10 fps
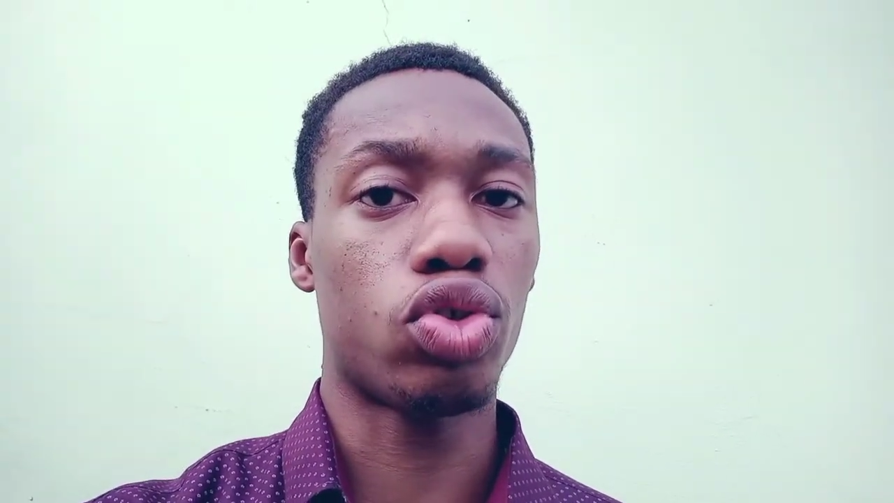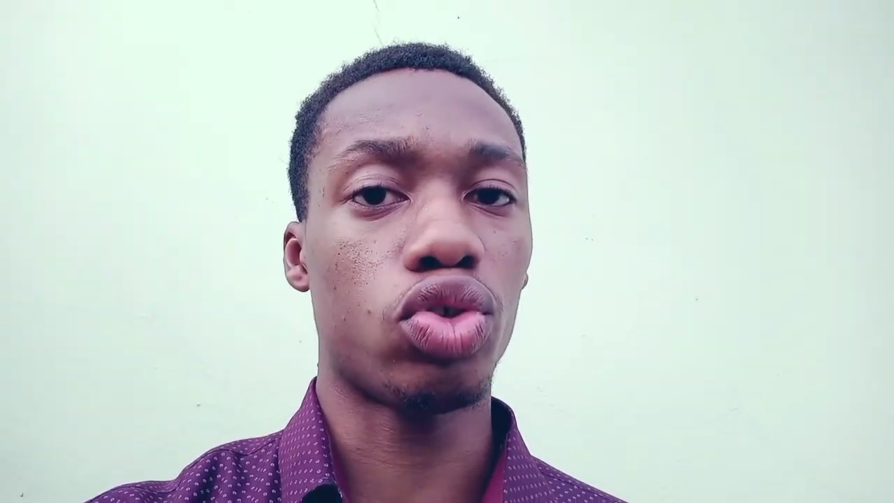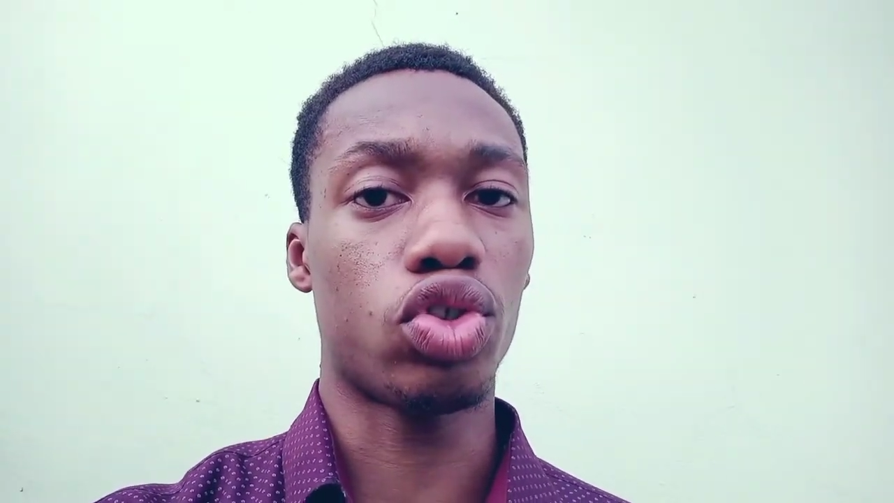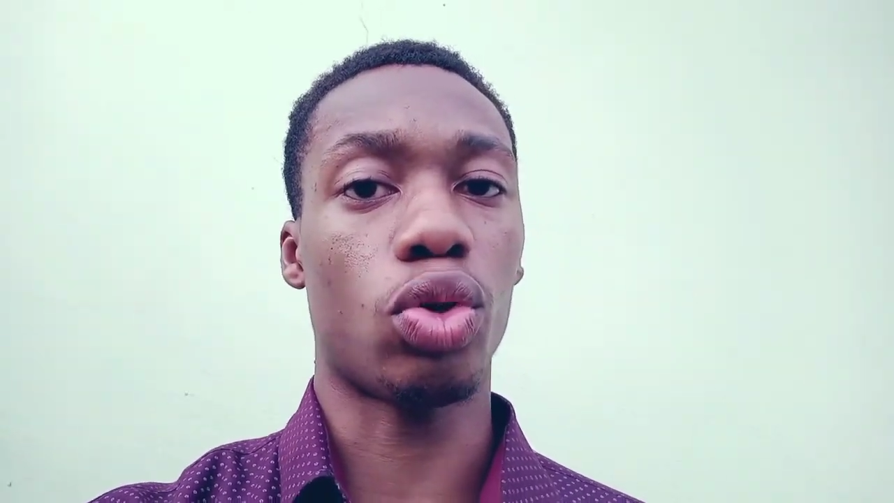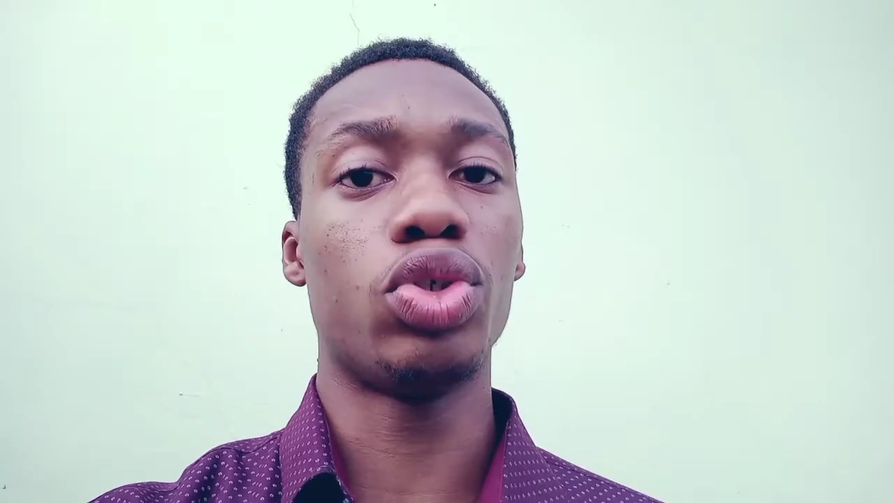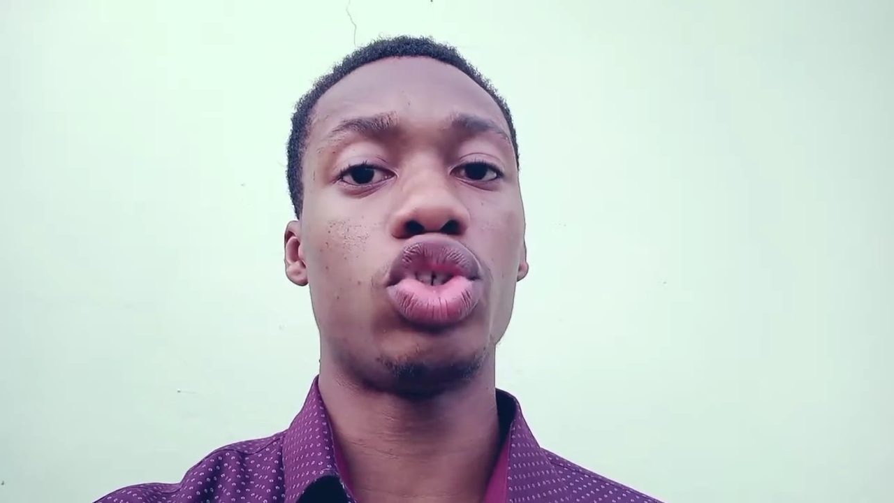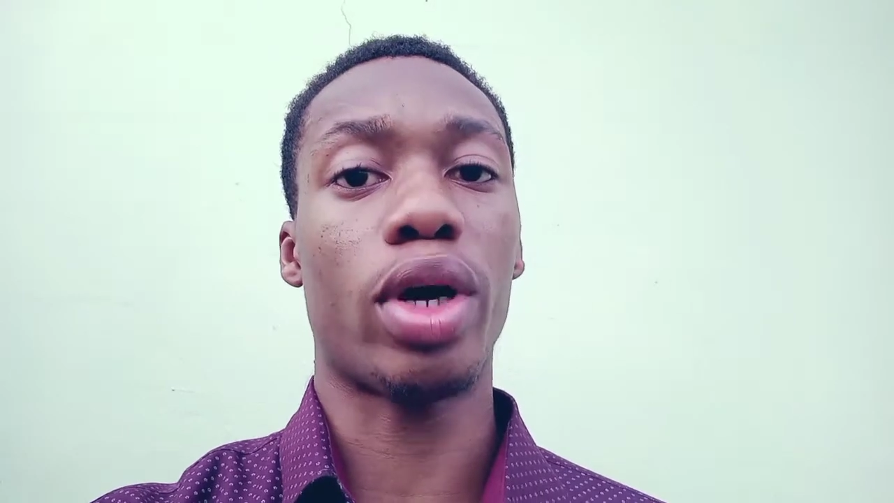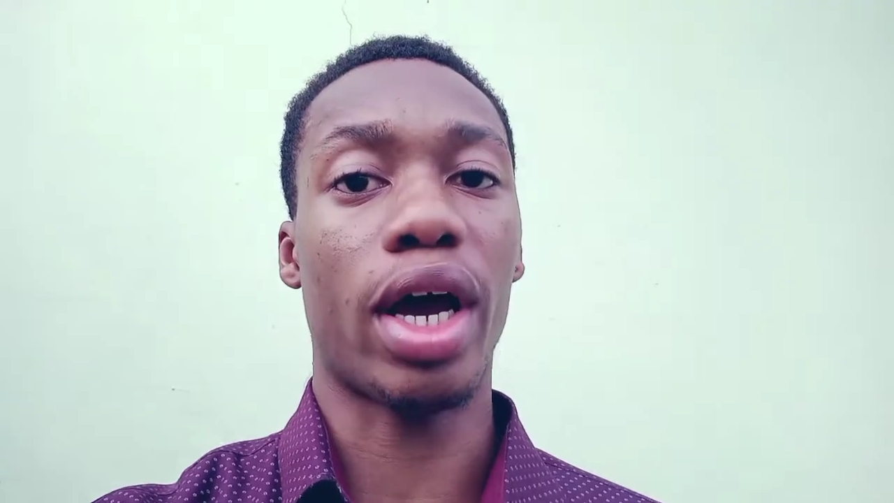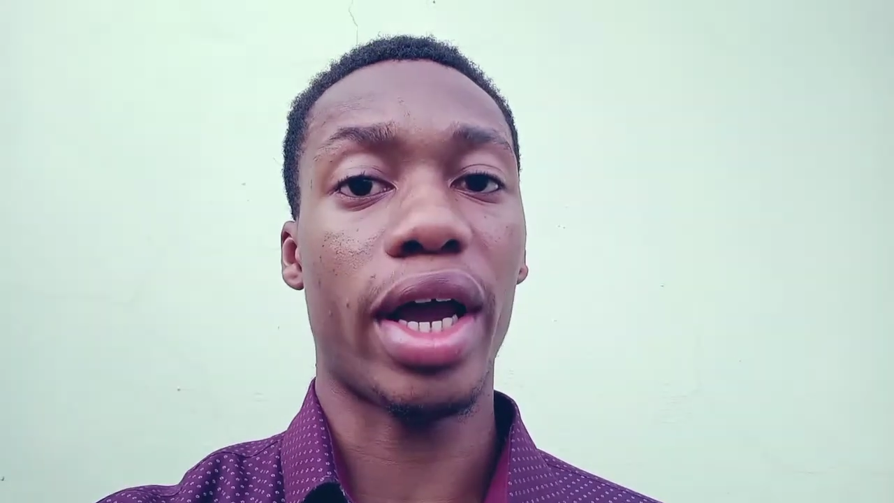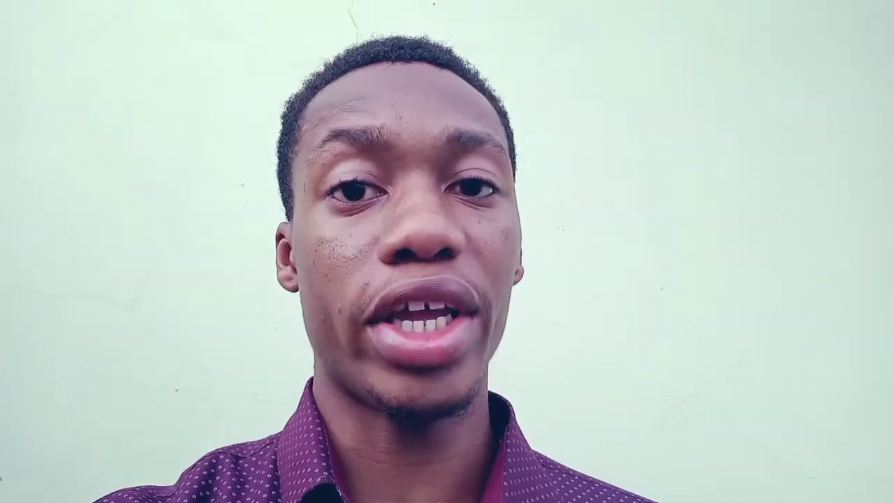which you are
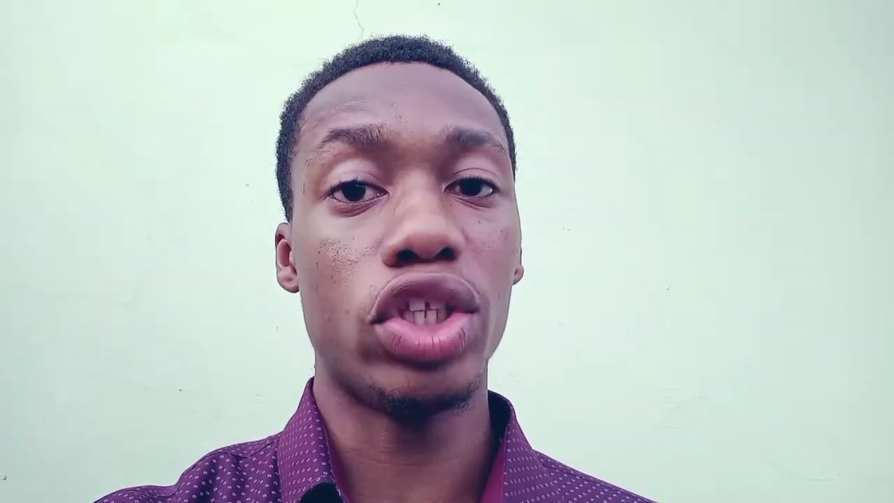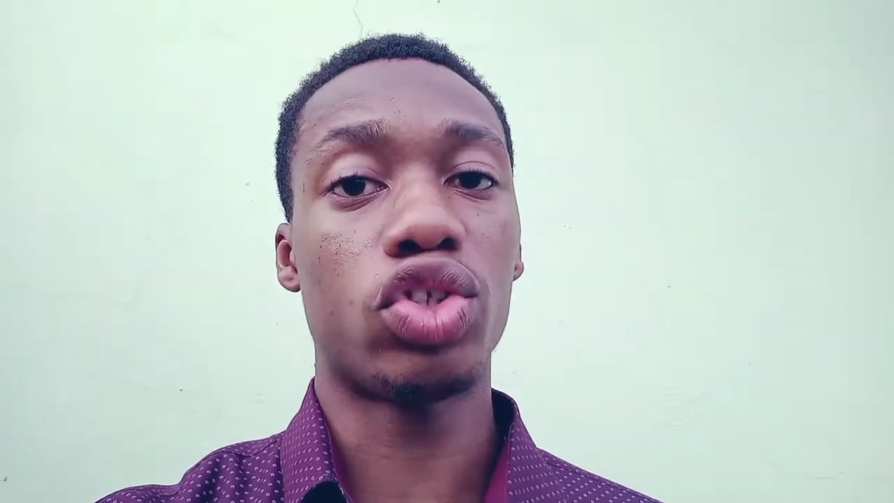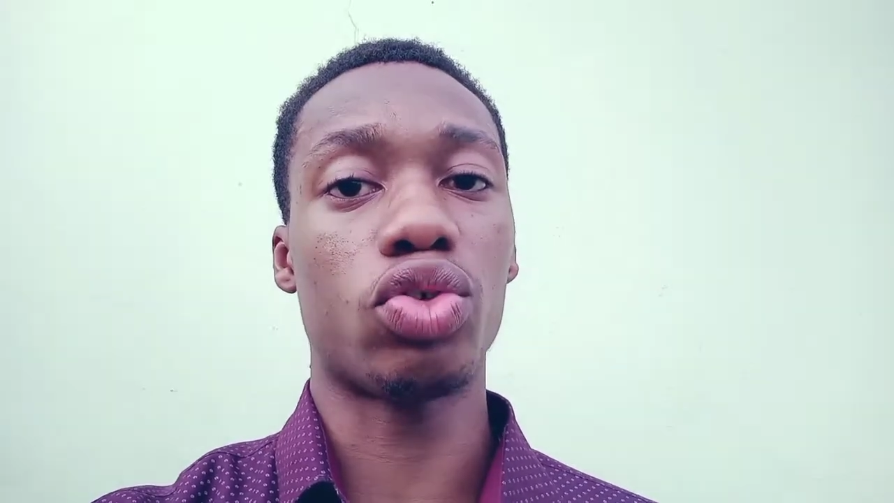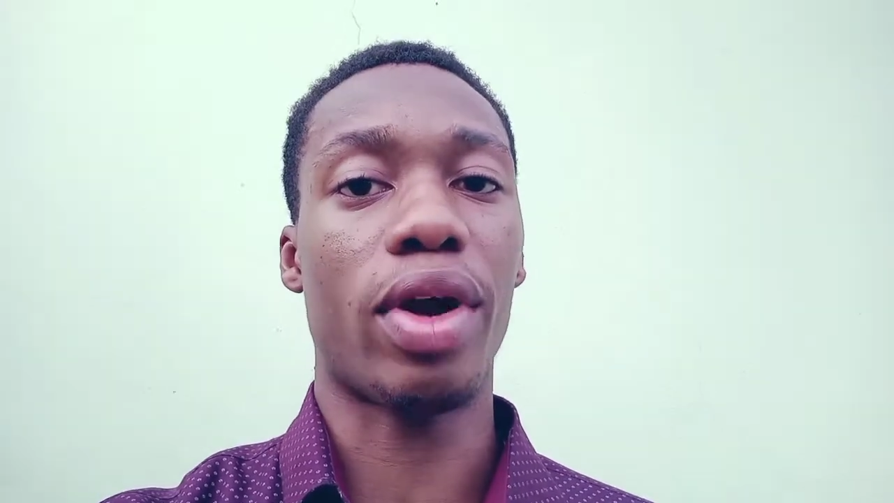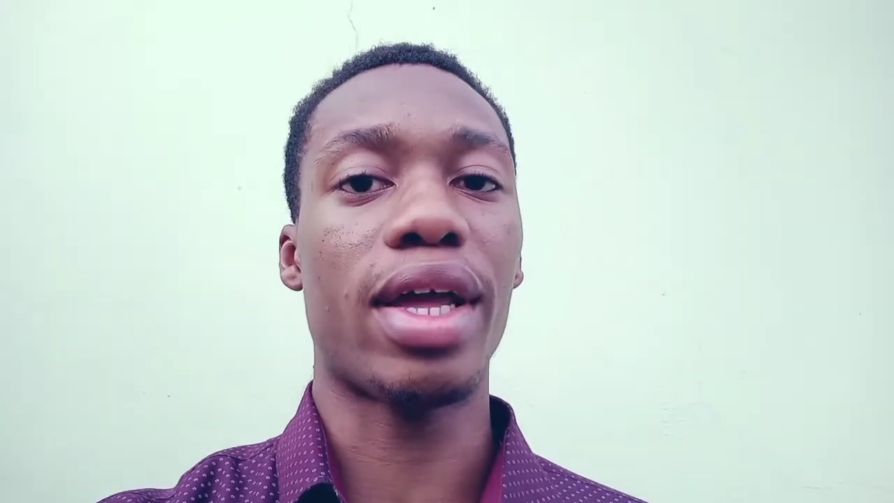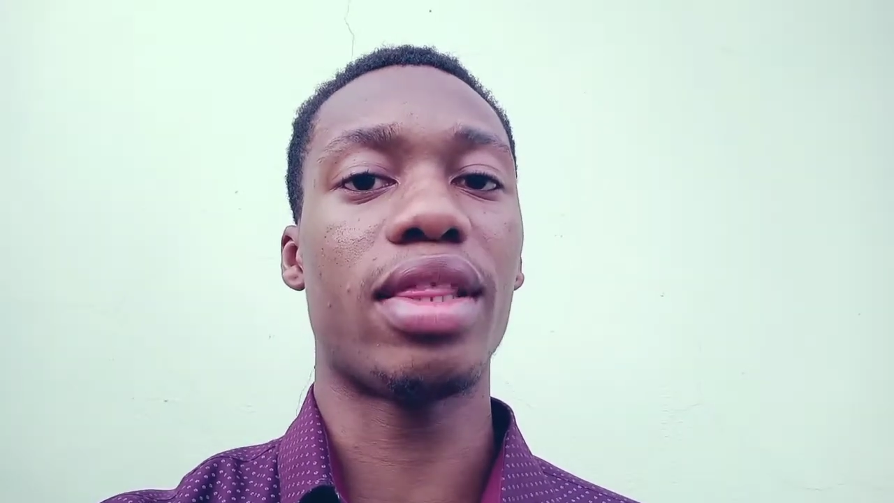into right now.